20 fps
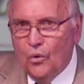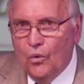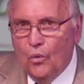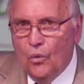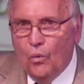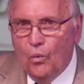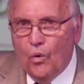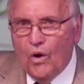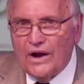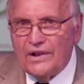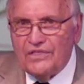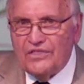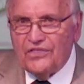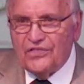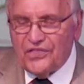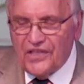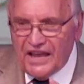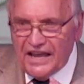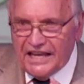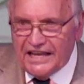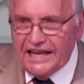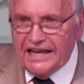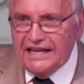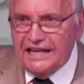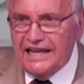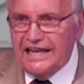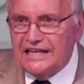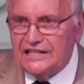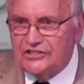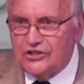What thinking
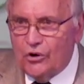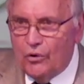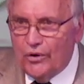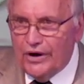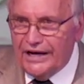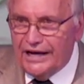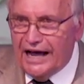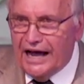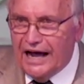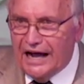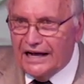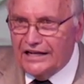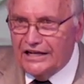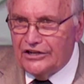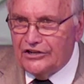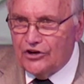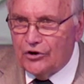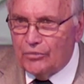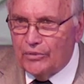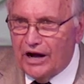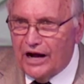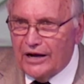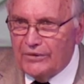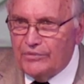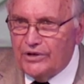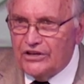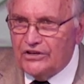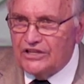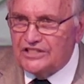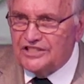is going on in your mind?
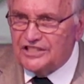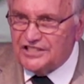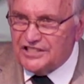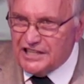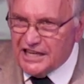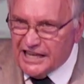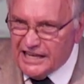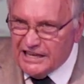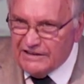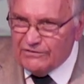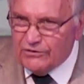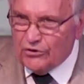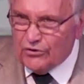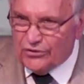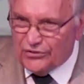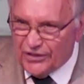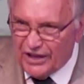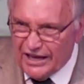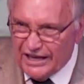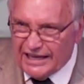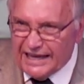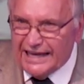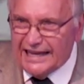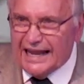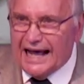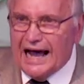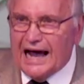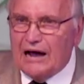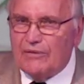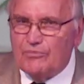Because it's evil thinking
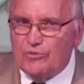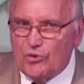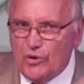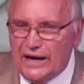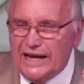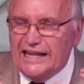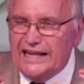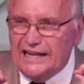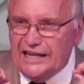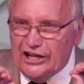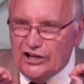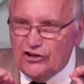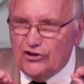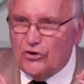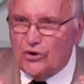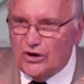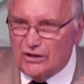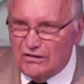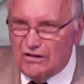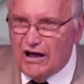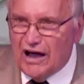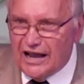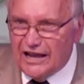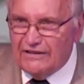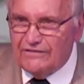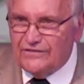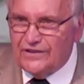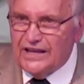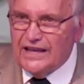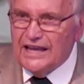operating in your
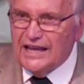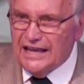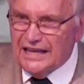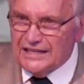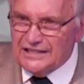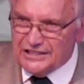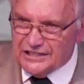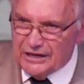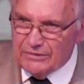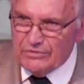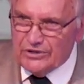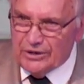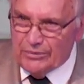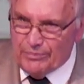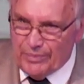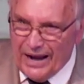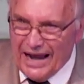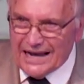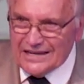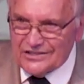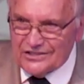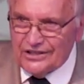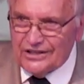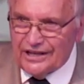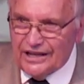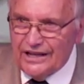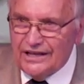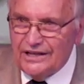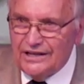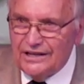life in some
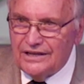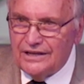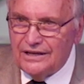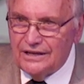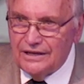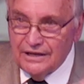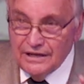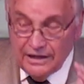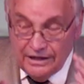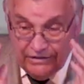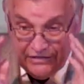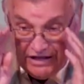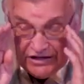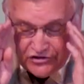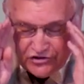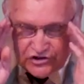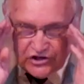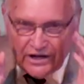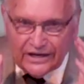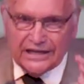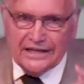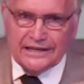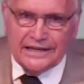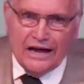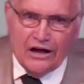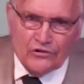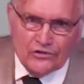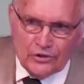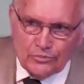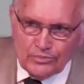capacity that's shutting
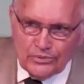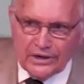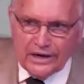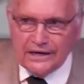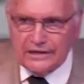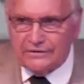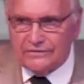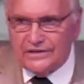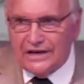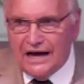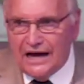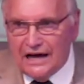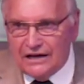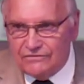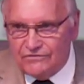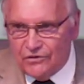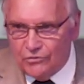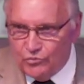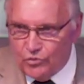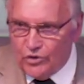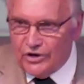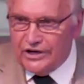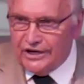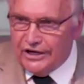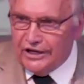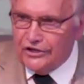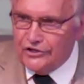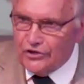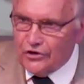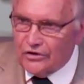down the plan of God from working
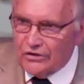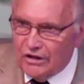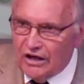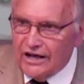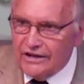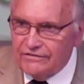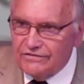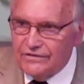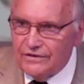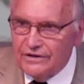in your life.